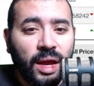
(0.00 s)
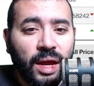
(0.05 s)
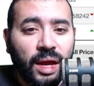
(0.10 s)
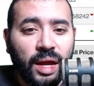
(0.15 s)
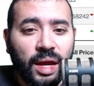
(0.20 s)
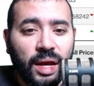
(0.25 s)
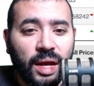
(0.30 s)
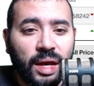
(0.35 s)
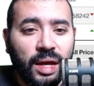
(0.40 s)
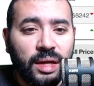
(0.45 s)

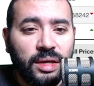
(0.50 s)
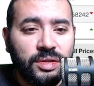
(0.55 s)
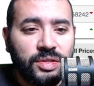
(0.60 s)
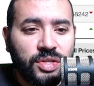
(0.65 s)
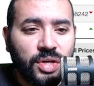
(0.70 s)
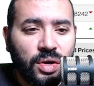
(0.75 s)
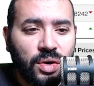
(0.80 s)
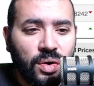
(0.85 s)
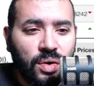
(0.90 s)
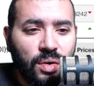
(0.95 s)
And
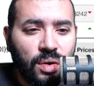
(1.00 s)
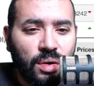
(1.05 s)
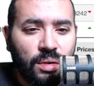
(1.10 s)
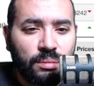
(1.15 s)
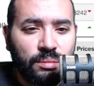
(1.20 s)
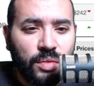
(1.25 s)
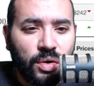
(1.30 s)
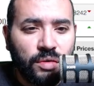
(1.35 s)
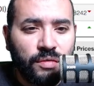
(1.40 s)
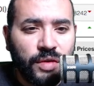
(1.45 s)
so,
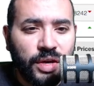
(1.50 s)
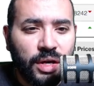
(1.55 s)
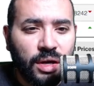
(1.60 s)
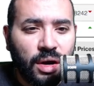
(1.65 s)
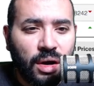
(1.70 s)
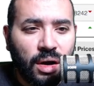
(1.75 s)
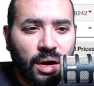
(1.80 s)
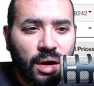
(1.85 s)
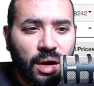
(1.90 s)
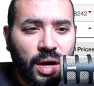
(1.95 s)
moving
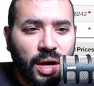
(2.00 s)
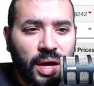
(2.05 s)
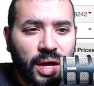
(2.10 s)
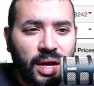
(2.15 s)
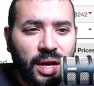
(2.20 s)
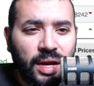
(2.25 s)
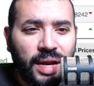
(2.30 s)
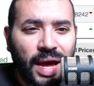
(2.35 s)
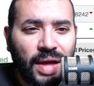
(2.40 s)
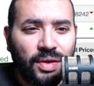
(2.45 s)

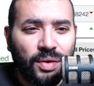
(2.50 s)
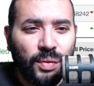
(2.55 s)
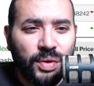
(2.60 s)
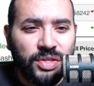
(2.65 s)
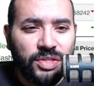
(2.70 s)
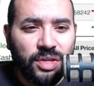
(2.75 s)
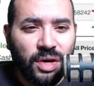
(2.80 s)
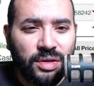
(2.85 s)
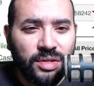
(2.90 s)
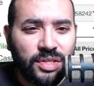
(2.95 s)
on, now that we
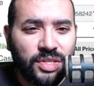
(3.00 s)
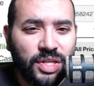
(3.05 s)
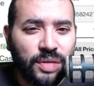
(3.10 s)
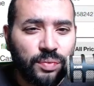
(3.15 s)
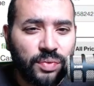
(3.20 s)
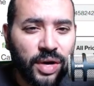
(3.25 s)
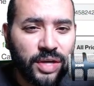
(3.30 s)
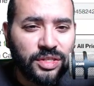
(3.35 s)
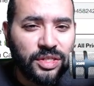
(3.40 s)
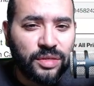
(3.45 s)
start to see
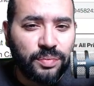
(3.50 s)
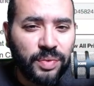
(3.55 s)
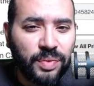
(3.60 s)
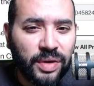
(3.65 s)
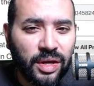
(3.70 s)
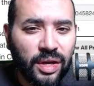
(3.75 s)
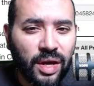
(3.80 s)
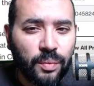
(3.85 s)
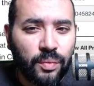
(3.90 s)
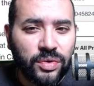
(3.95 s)
prices
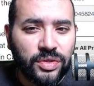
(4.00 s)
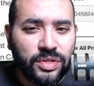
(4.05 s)
picking up, we're